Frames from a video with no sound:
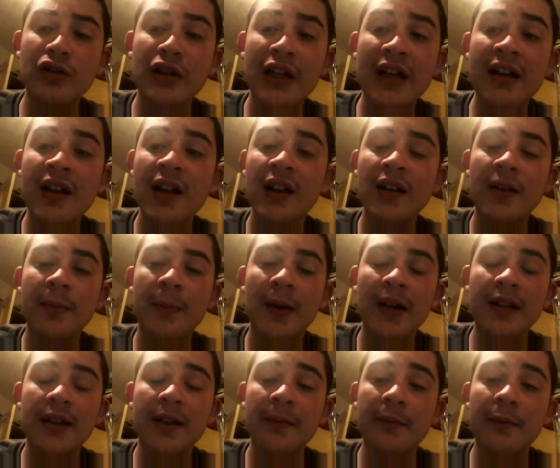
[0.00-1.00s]
kicked
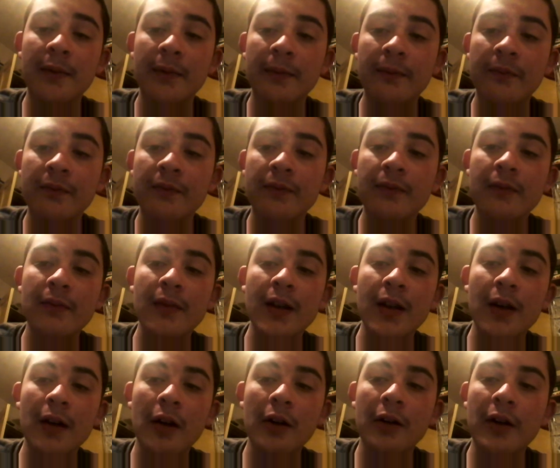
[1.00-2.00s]
by them.
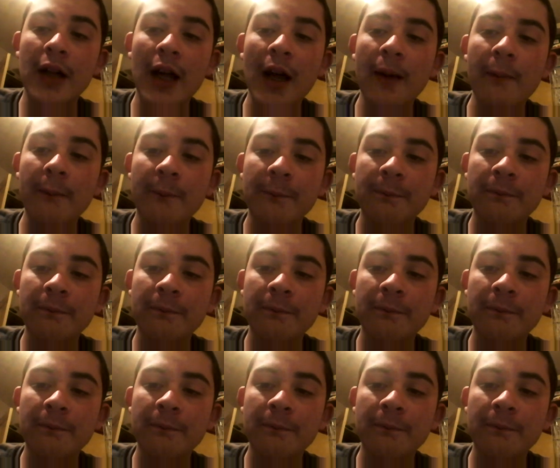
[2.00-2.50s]
Okay.